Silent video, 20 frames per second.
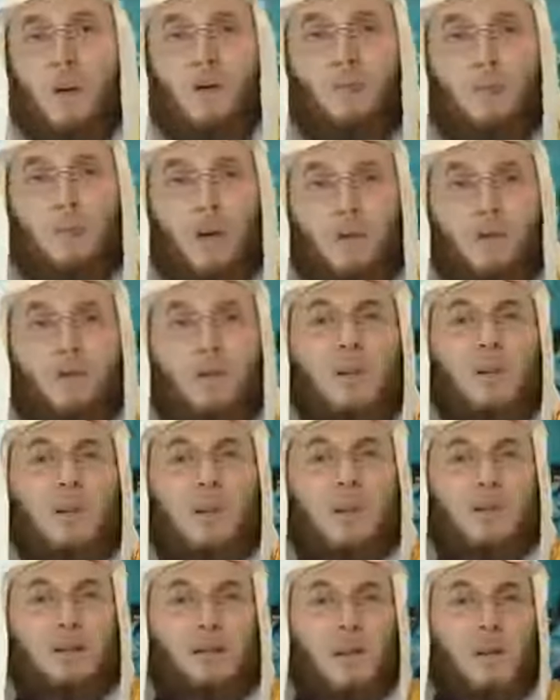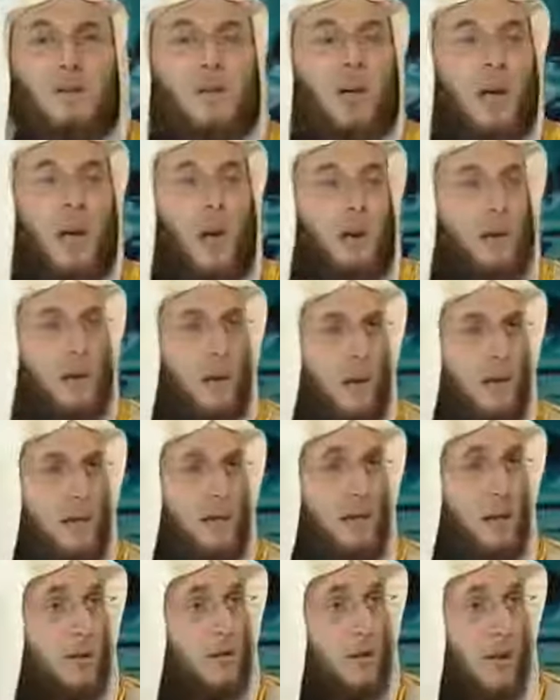but with the Islamic etiquette,
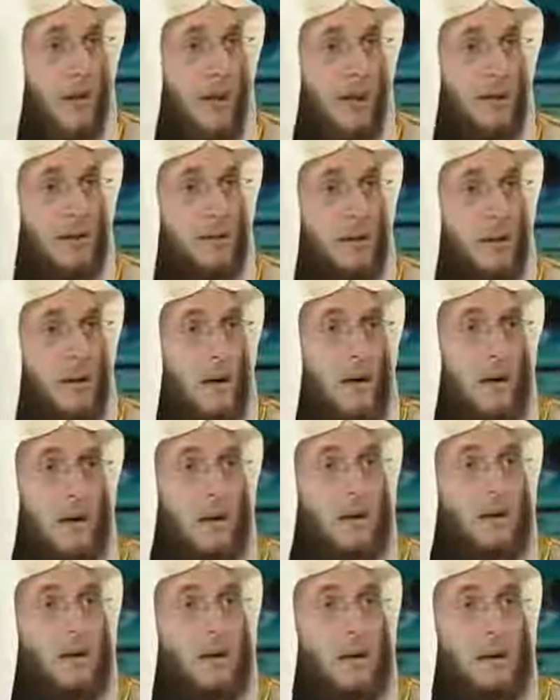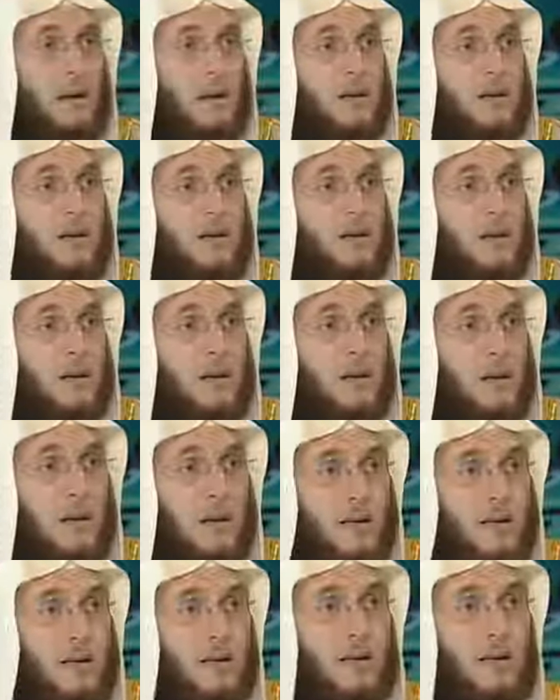such as there is
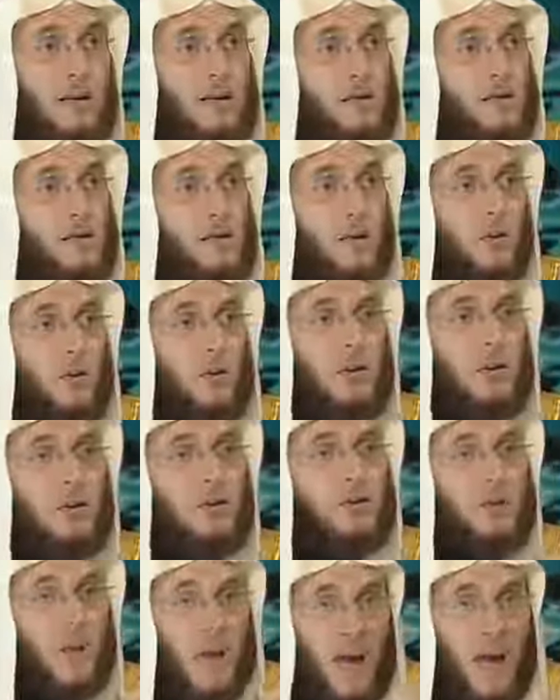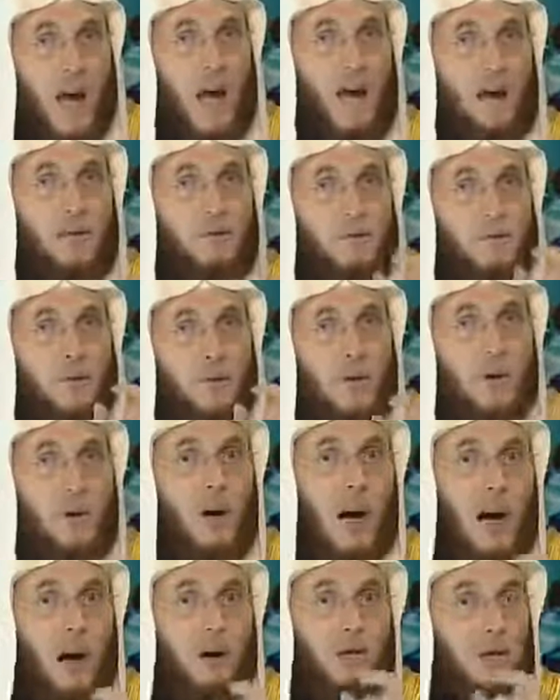nothing that is called that you have to
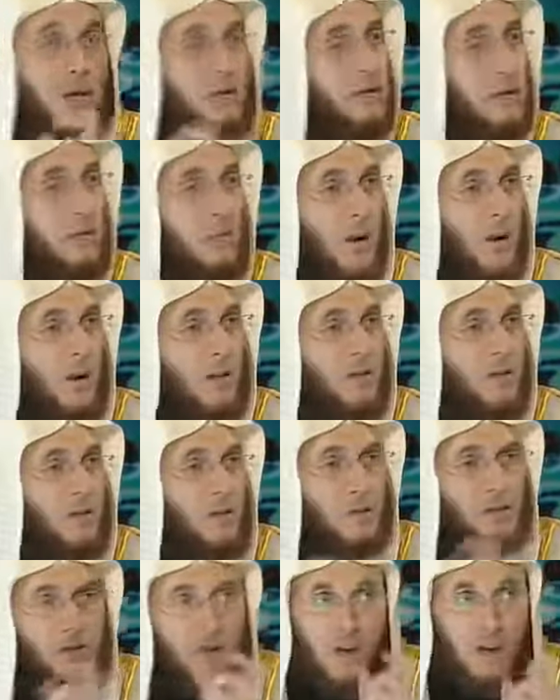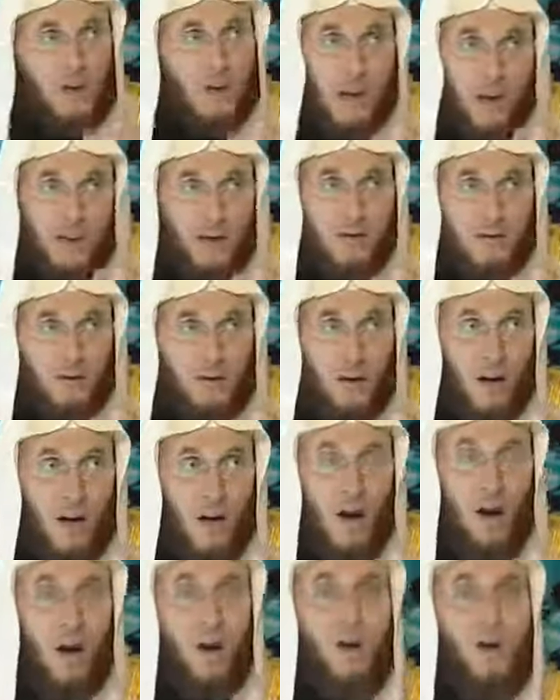go out every month for 3 days,
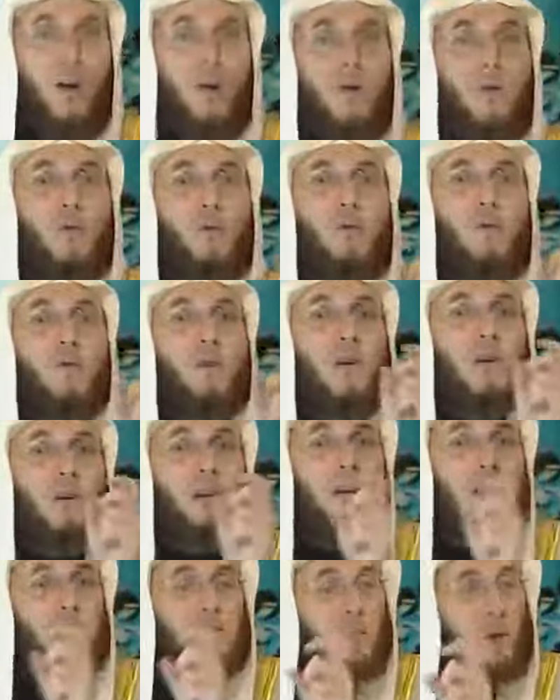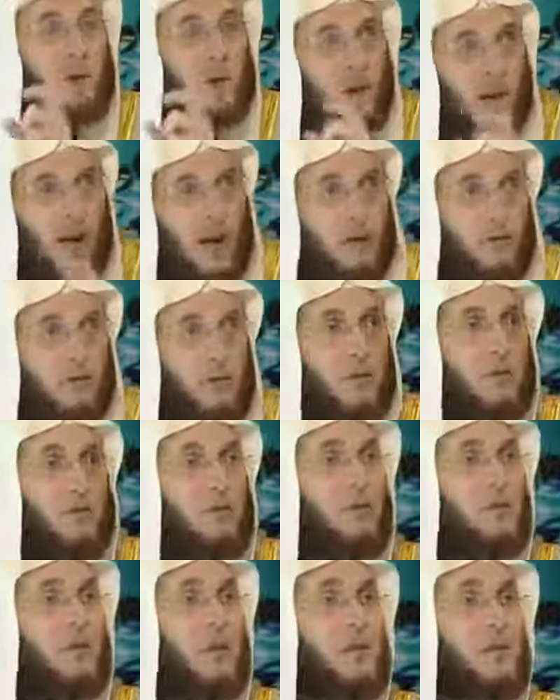or 40 days per life, or
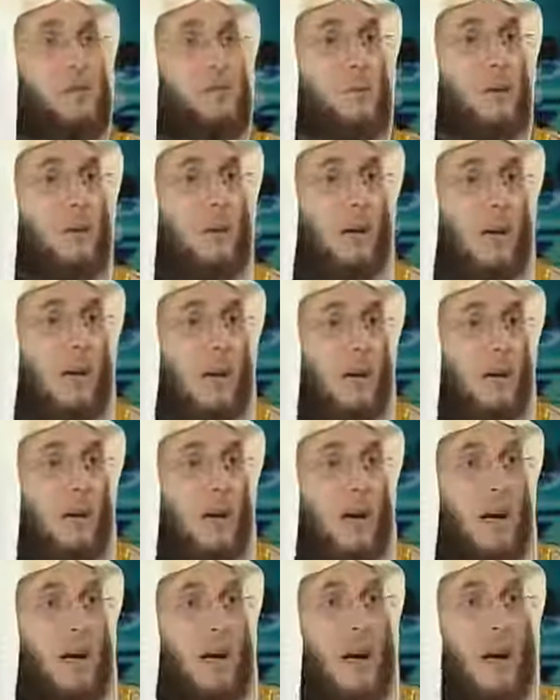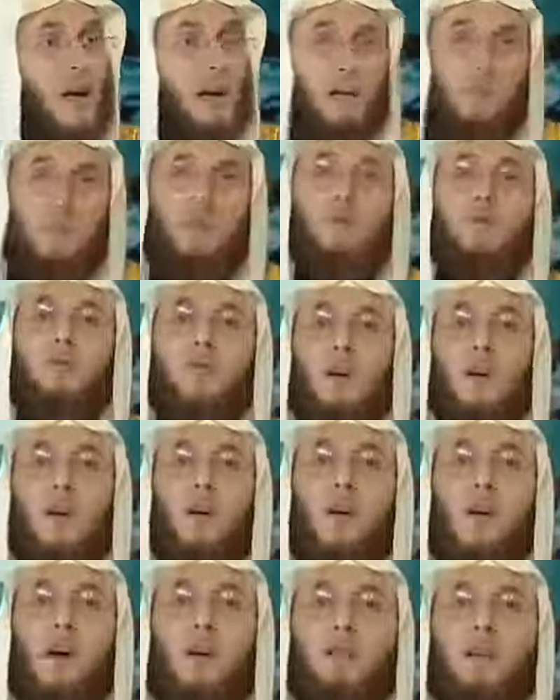4 months per year. And Nabi
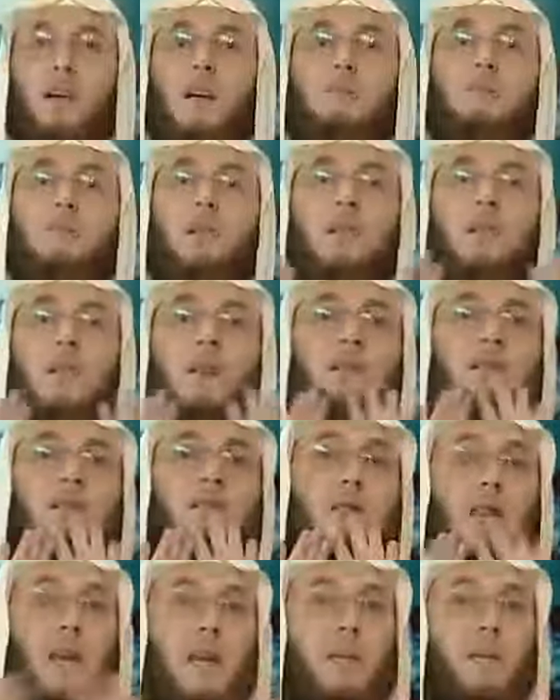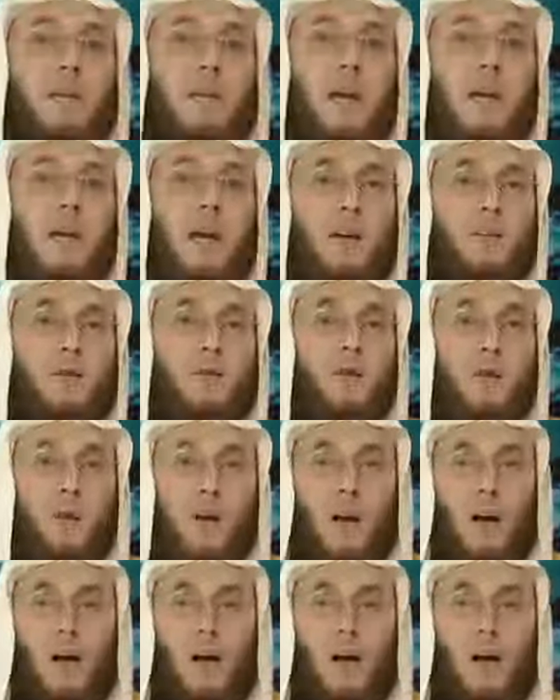sallallahu alayhi wa sallam did not state that at all.